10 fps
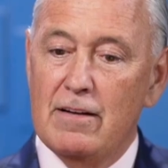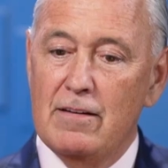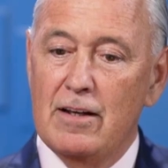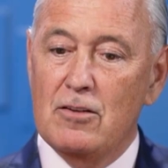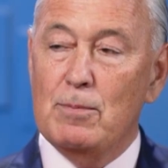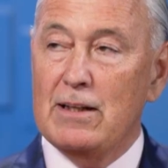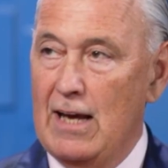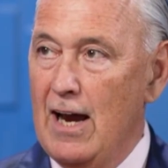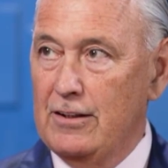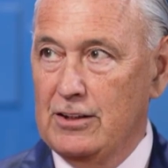they expect
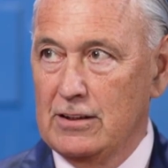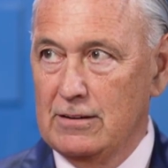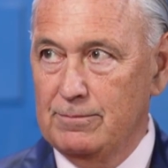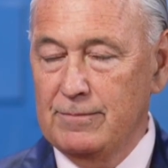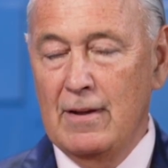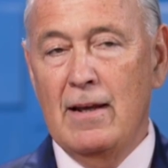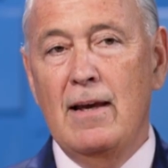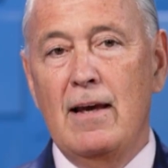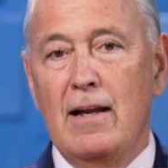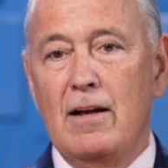action.
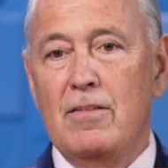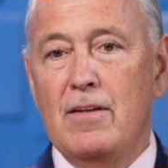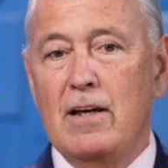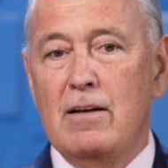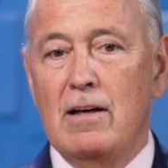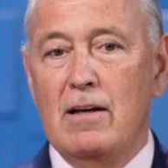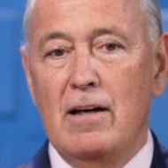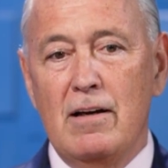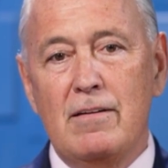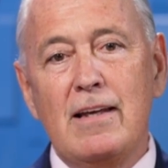And I think
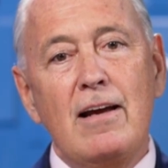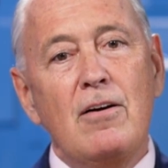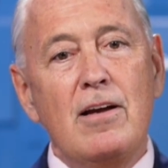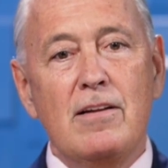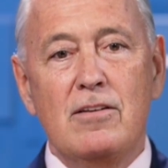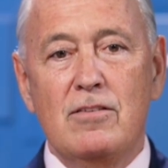the area that's